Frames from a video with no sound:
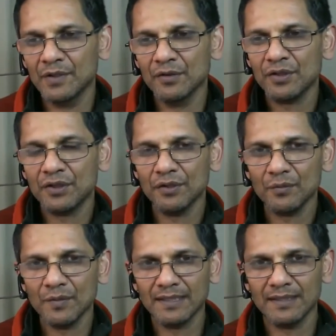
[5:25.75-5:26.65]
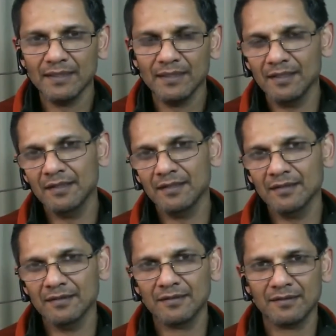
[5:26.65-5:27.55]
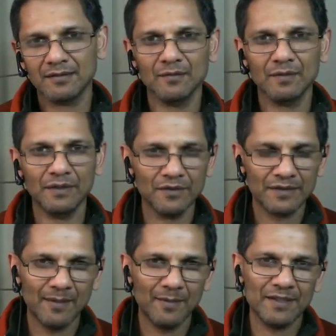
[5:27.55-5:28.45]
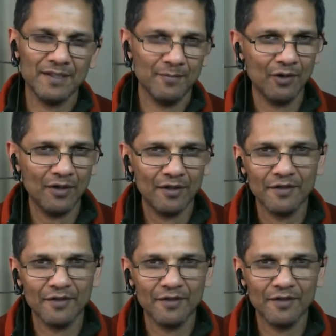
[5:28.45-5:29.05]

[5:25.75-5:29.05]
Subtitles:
you shoot with those cameras anymore,